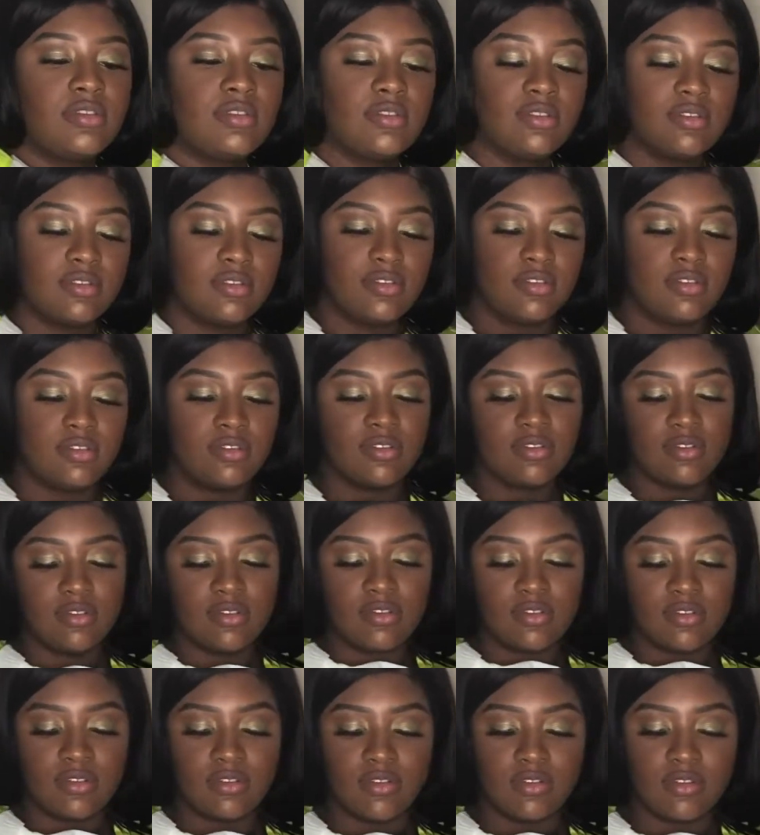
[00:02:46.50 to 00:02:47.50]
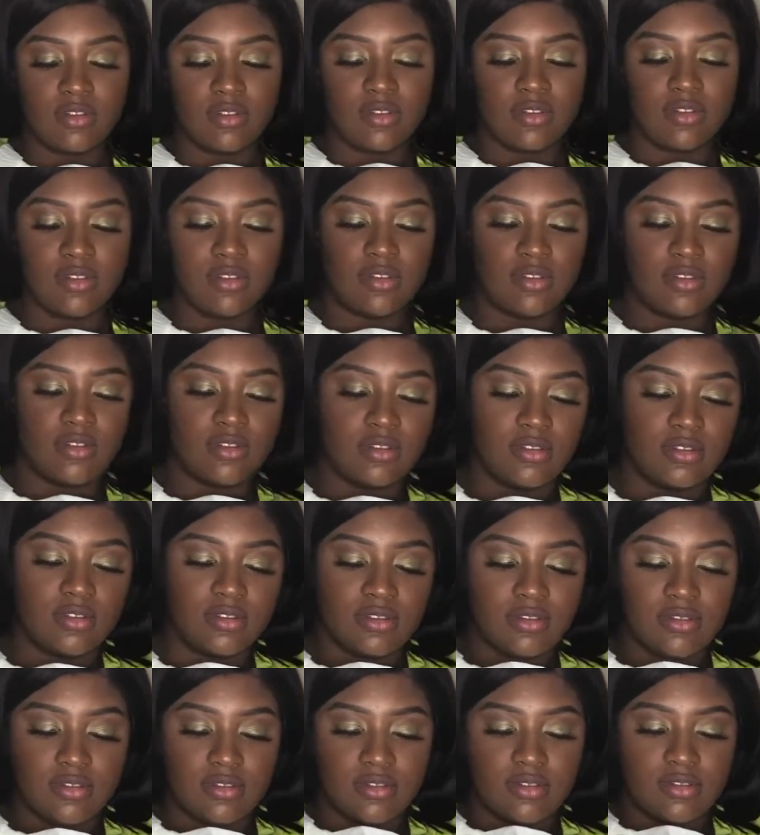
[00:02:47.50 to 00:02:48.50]

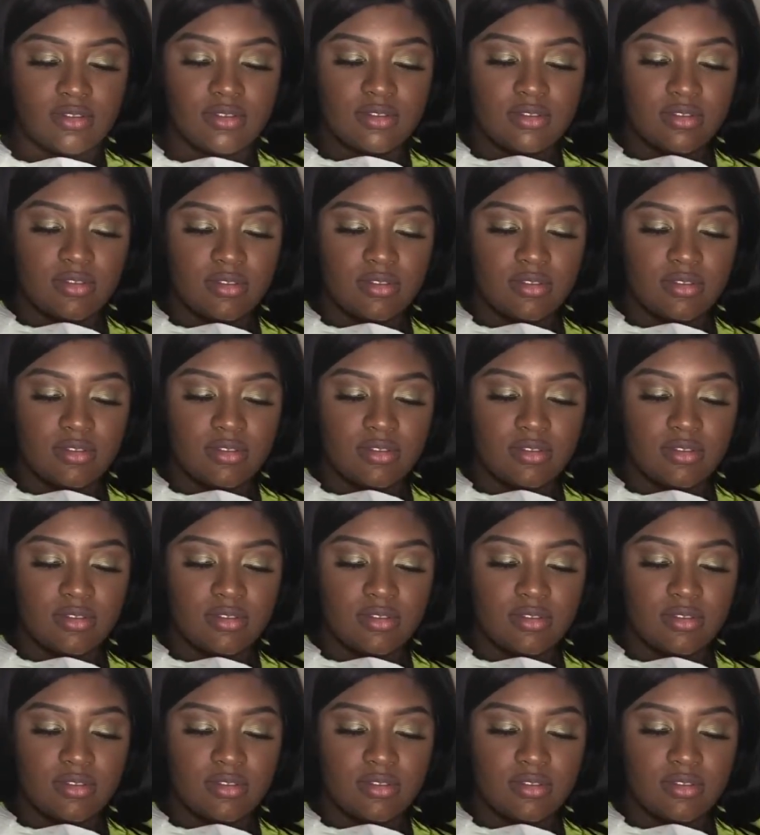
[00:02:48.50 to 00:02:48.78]
The person shown says nothing.